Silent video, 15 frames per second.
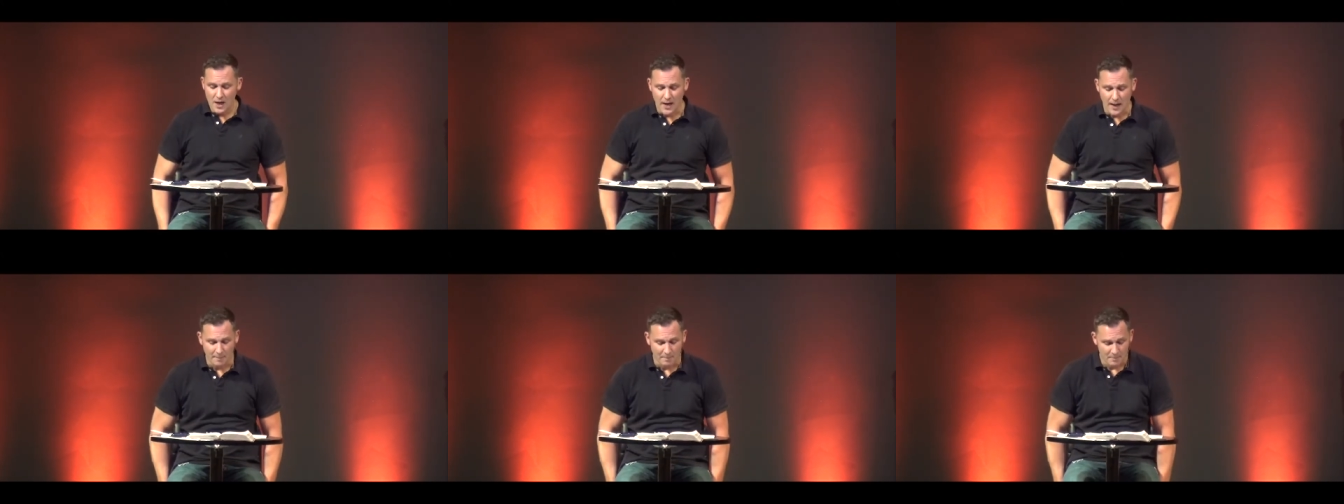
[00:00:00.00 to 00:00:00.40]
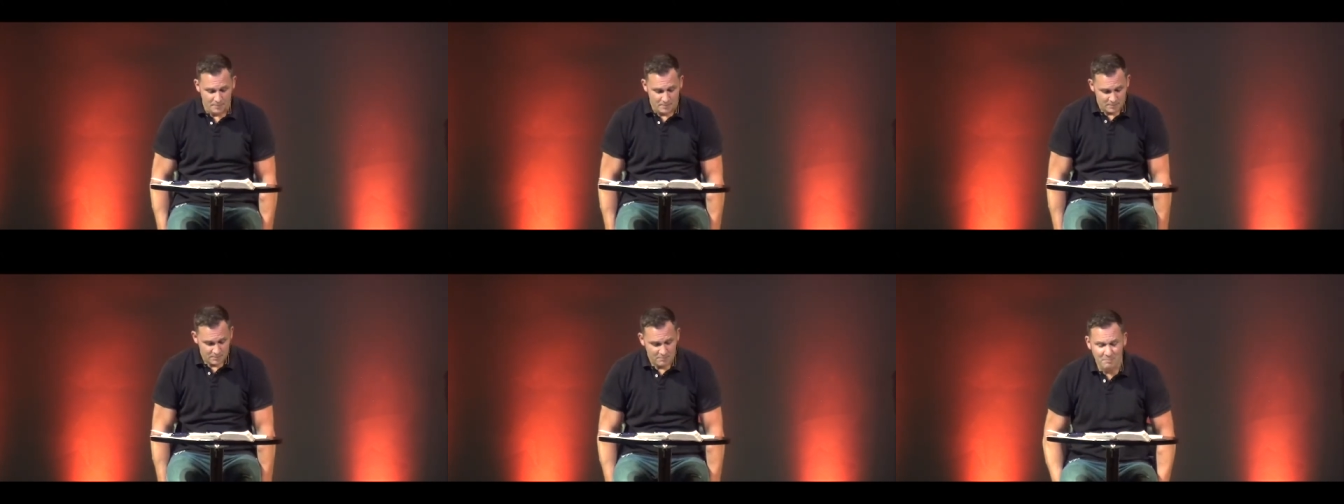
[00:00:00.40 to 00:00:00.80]

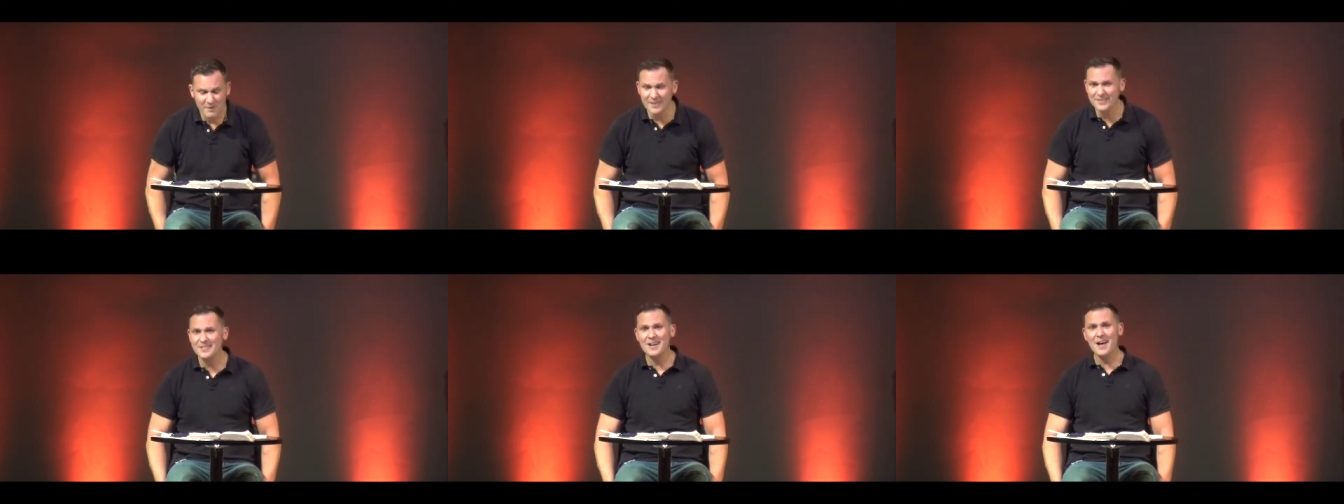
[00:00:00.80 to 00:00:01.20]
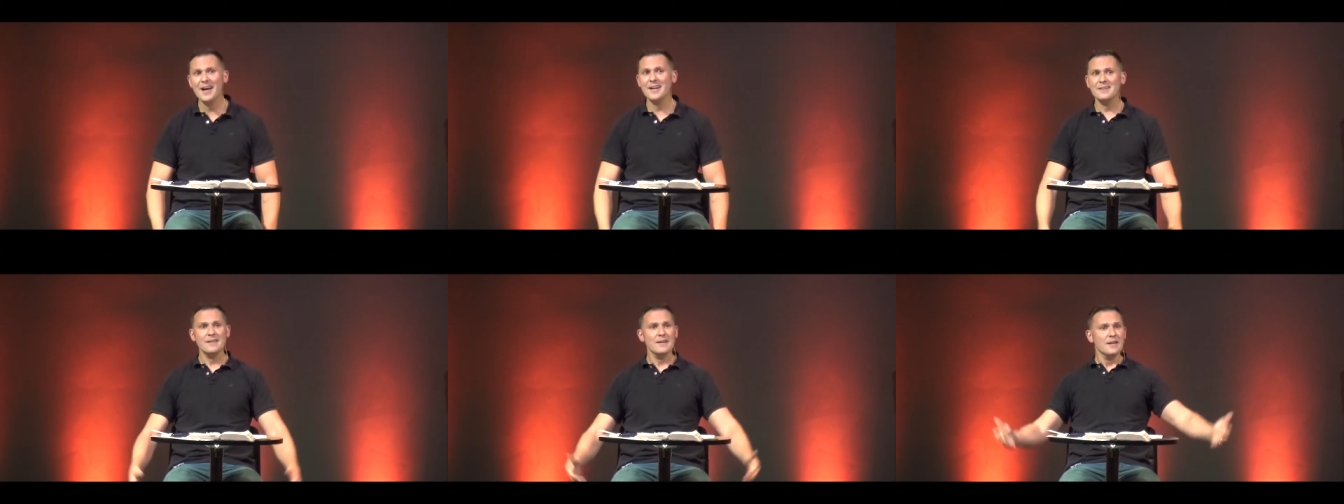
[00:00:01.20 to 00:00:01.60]
Um, but it's
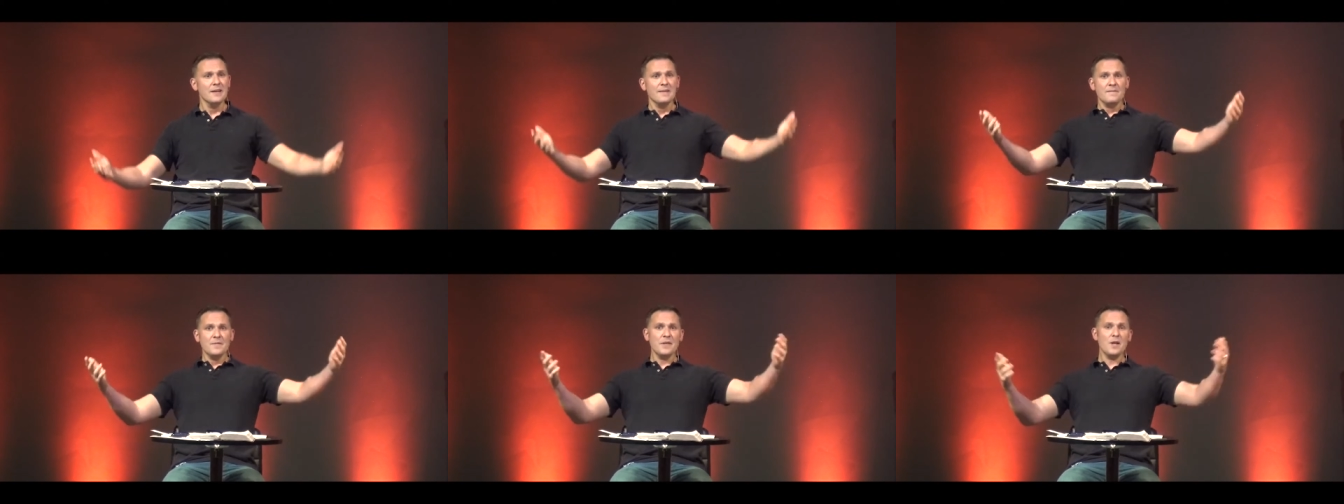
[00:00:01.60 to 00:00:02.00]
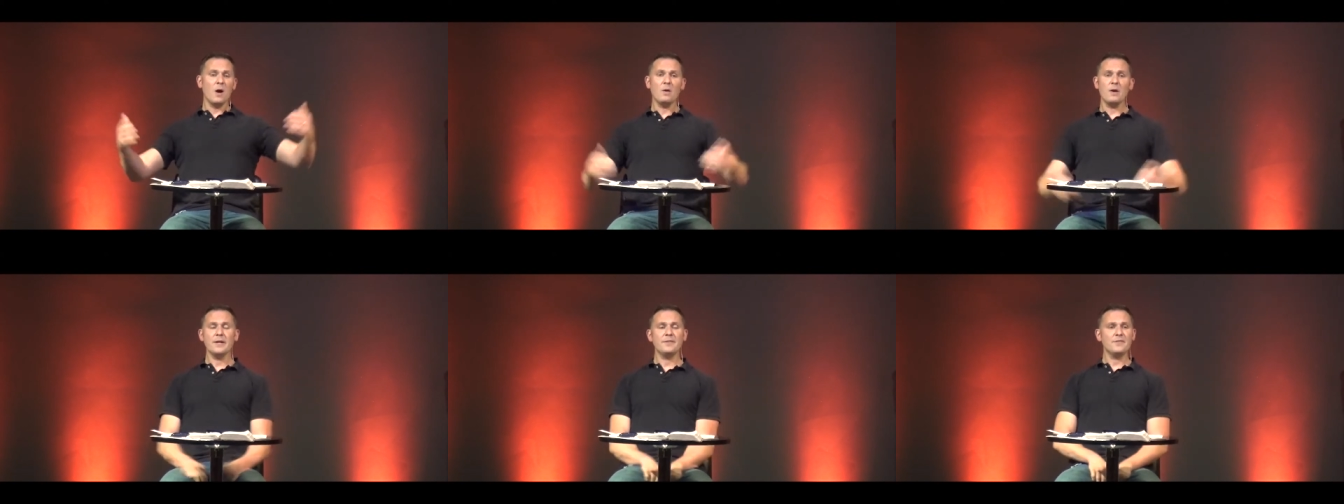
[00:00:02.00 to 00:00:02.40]
not, you know,